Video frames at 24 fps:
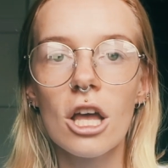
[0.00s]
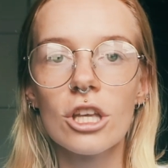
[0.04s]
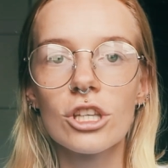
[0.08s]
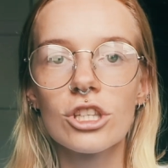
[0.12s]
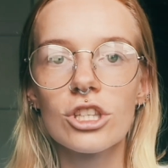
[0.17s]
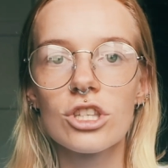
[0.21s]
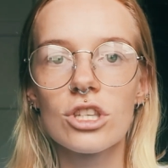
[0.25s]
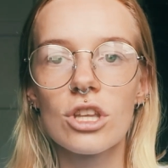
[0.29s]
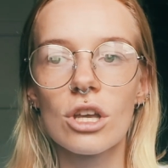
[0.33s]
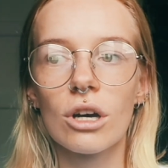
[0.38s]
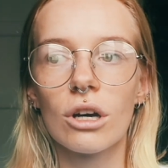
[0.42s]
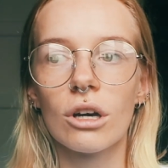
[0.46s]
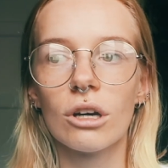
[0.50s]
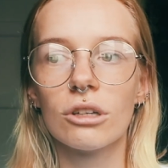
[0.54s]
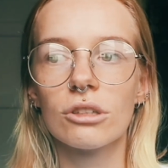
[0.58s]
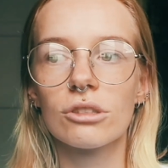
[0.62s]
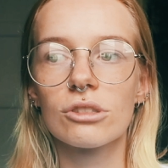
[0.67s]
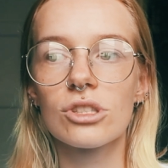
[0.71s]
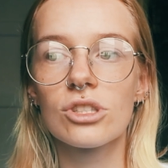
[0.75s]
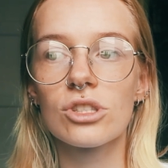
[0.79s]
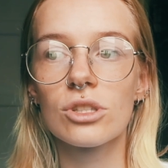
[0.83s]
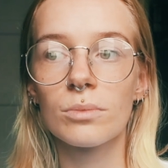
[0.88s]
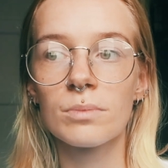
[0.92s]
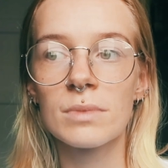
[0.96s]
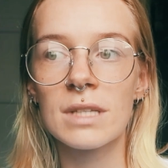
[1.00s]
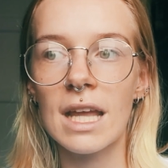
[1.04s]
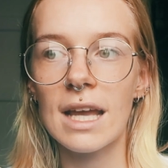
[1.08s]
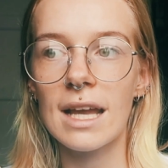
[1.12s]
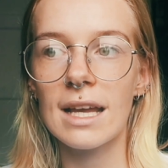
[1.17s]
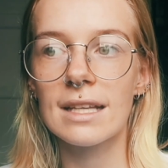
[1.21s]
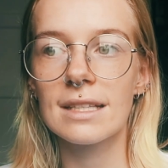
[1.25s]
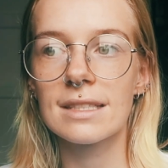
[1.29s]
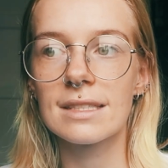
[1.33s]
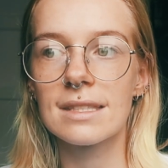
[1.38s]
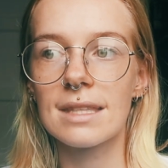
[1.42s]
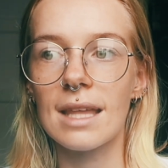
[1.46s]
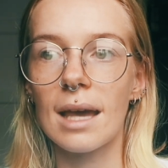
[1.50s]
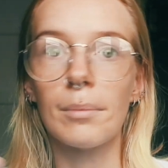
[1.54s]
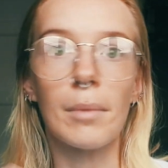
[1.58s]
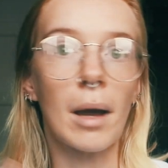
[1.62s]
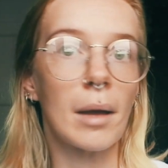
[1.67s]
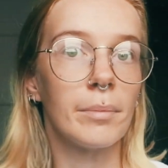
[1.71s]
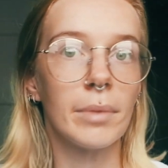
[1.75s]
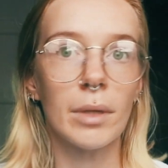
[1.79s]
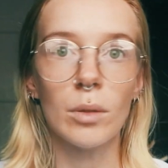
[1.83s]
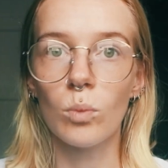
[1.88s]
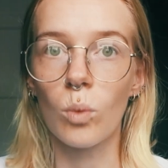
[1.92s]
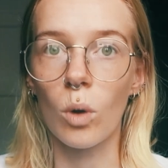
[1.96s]
So some days there
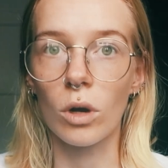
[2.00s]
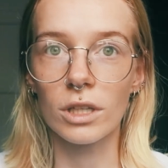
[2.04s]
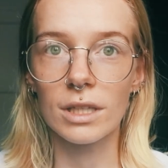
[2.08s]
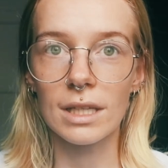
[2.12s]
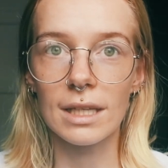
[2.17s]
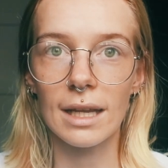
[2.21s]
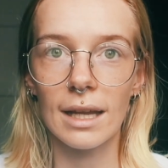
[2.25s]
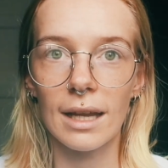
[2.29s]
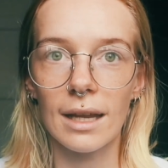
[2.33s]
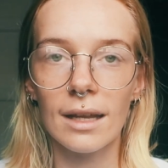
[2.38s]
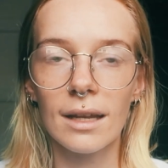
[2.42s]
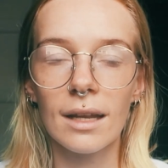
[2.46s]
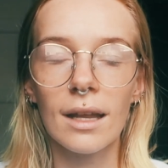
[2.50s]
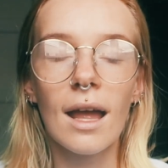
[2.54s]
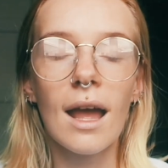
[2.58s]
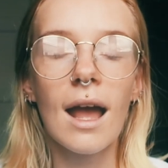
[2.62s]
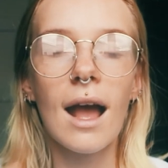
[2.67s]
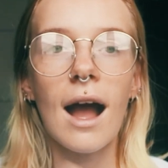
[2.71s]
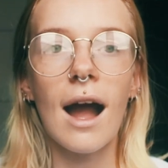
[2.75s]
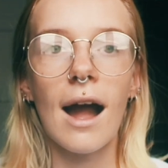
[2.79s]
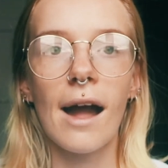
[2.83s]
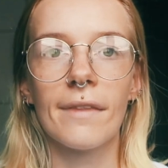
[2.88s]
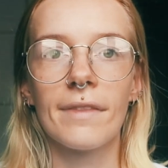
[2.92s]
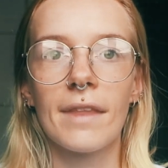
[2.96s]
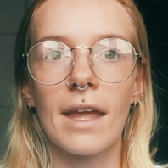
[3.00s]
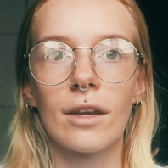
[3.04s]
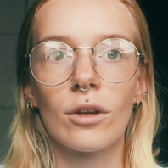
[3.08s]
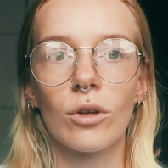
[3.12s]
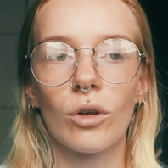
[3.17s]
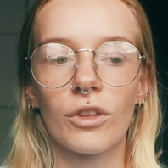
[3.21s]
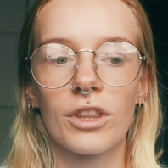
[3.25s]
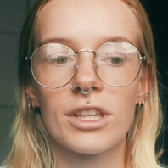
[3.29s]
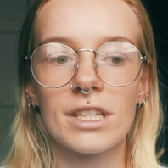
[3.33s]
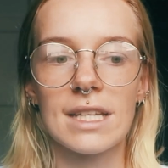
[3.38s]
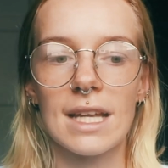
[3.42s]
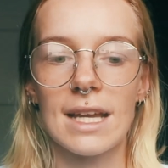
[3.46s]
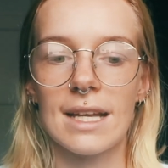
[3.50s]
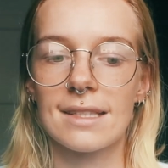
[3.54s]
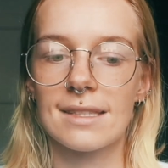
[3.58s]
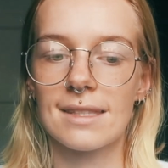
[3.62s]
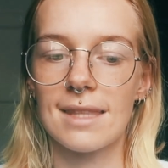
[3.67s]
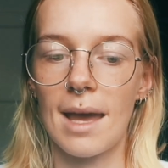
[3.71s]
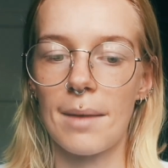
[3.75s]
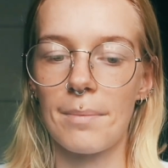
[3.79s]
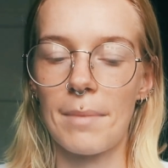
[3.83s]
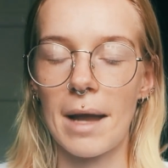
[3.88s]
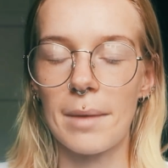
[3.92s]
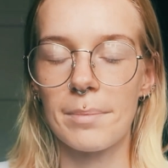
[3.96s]
might be one day and then other days
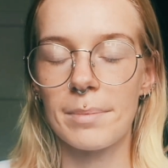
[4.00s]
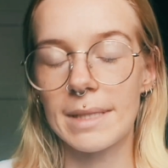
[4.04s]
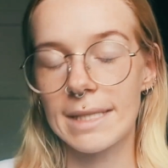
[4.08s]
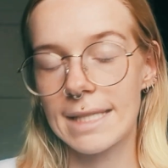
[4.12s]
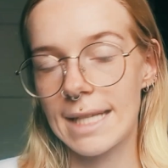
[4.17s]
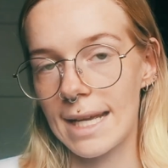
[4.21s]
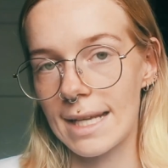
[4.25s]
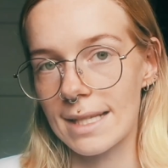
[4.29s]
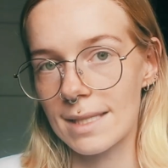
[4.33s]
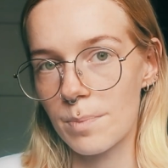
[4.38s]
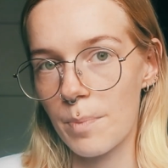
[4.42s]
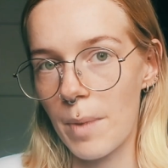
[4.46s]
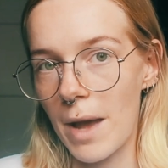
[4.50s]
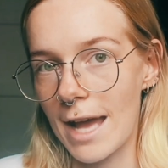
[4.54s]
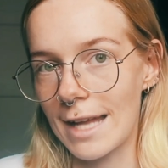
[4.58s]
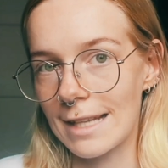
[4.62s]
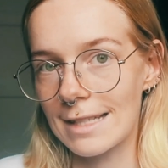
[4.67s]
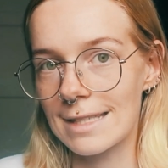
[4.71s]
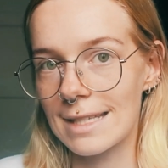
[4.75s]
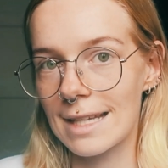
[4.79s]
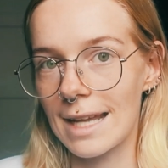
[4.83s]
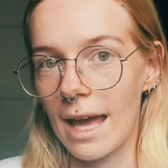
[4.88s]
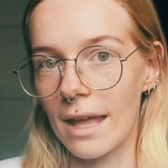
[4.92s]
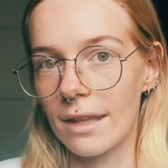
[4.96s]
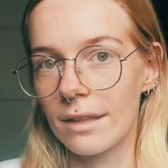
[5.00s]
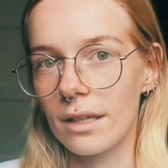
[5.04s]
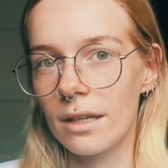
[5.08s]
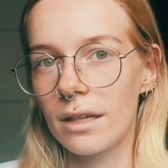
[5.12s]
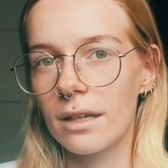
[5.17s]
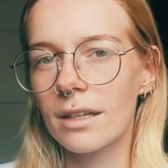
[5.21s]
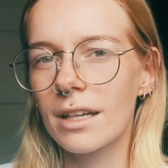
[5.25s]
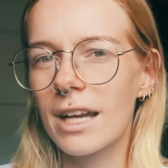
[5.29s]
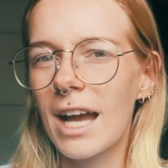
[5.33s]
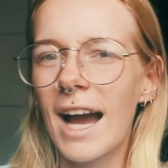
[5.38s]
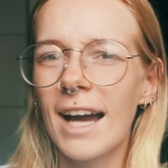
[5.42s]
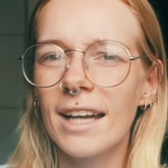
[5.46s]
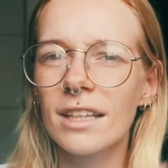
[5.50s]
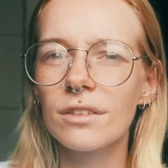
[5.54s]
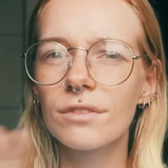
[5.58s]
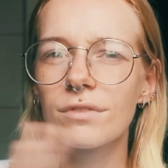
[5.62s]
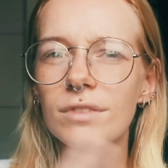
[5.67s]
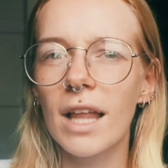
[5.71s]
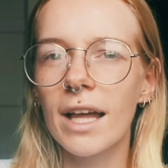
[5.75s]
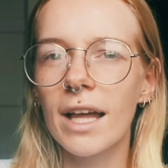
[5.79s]
there might be days paired together, kind of